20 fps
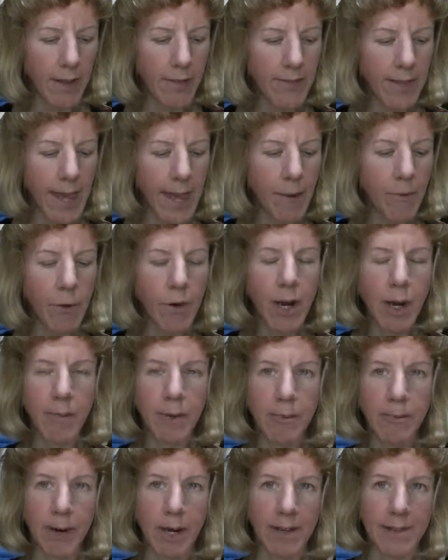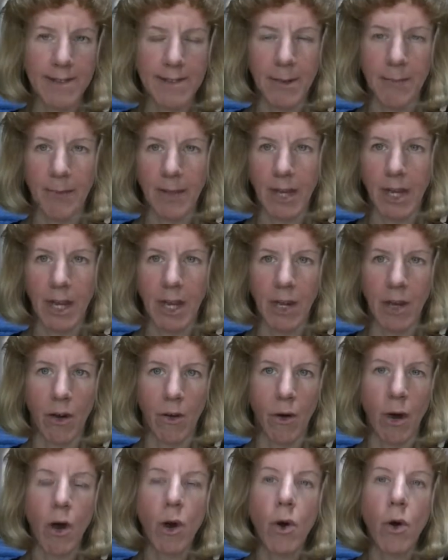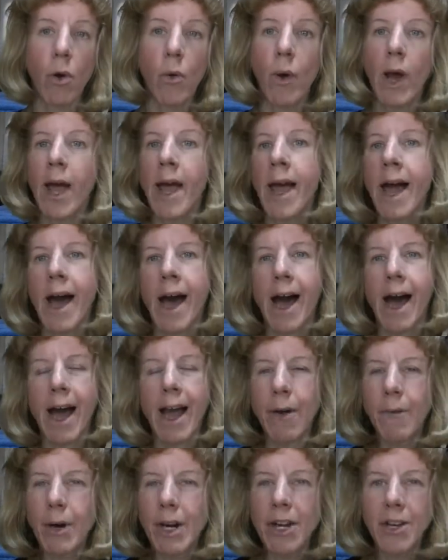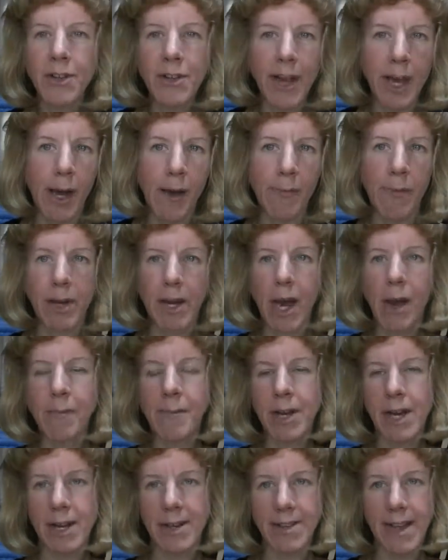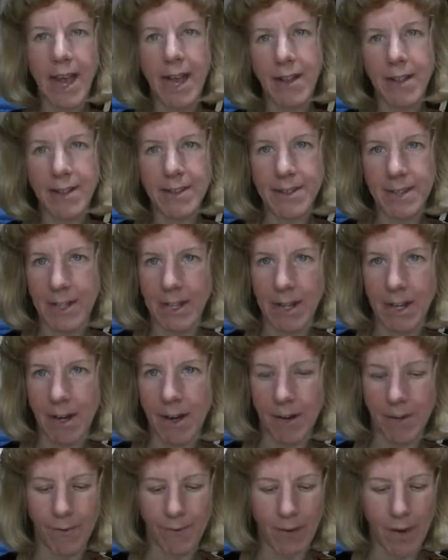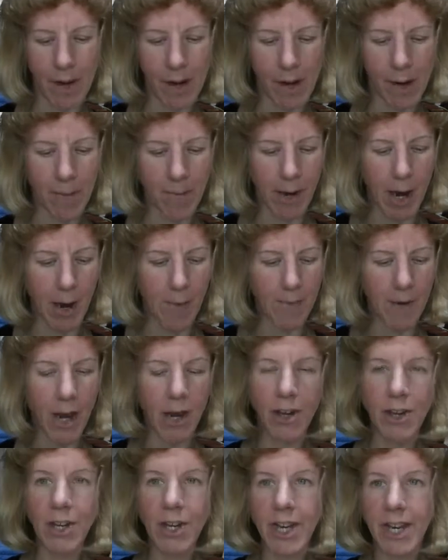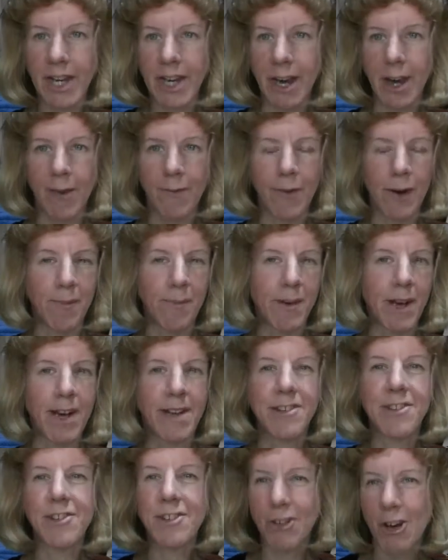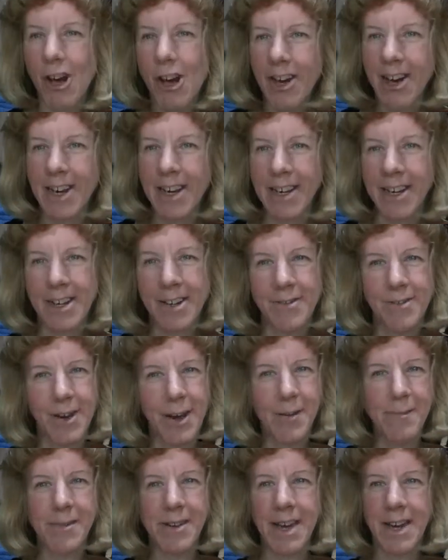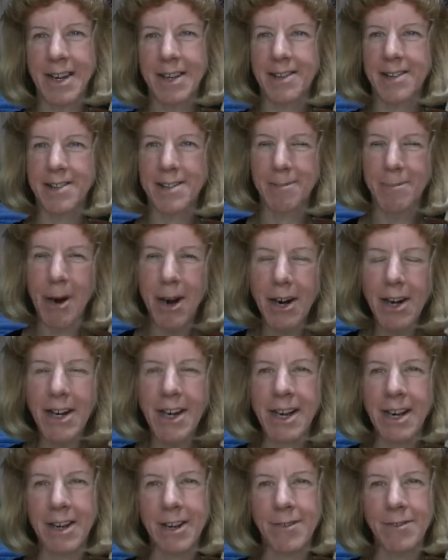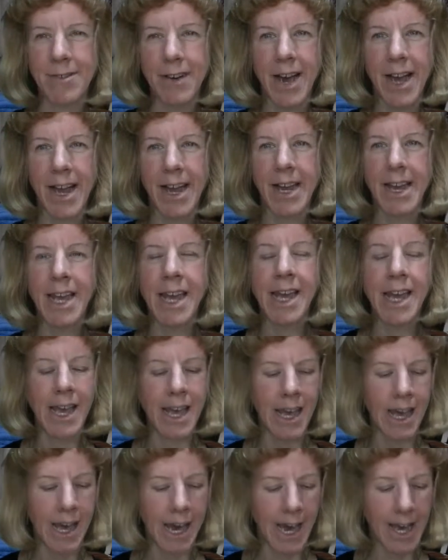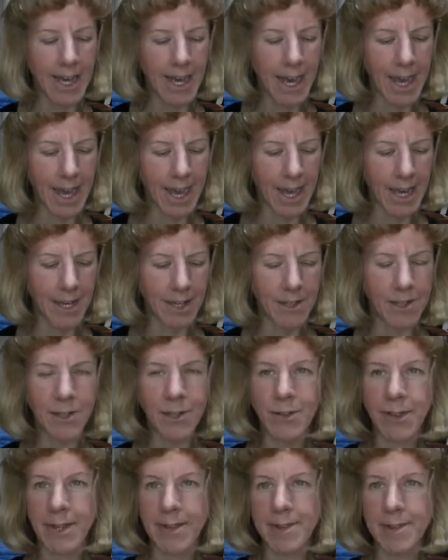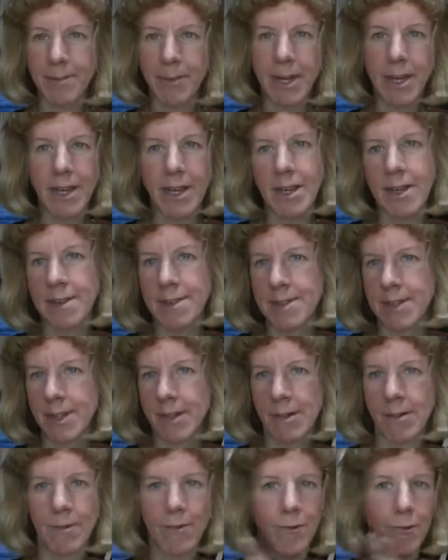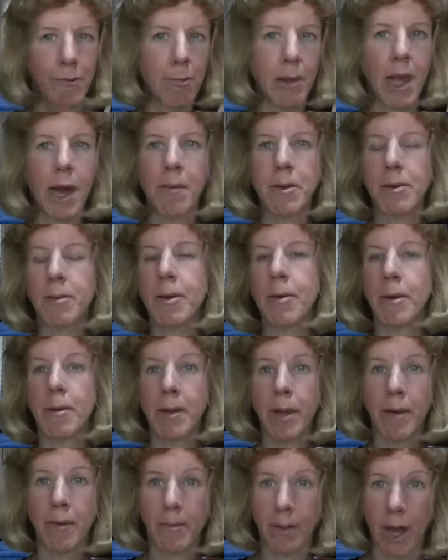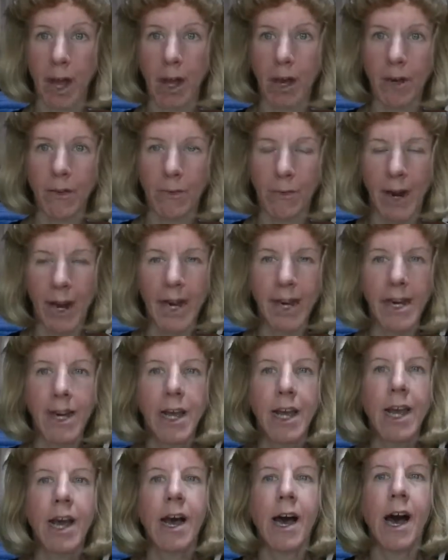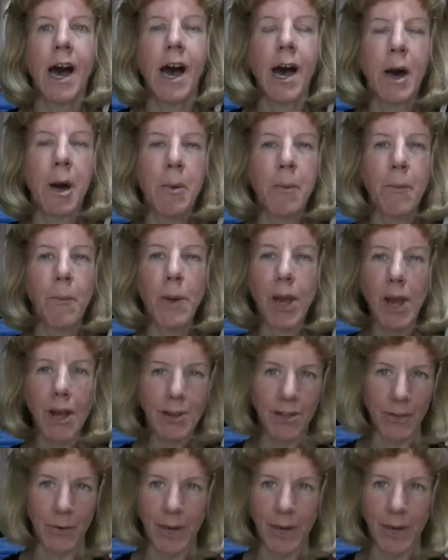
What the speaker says: they will come up on something and go, oh, I want to do that, but I'm not talented enough. I'm not good enough. I'm not strong enough. I'm not smart enough. I can't do this because of blah, blah, blah, blah, blah, blah, right? We all do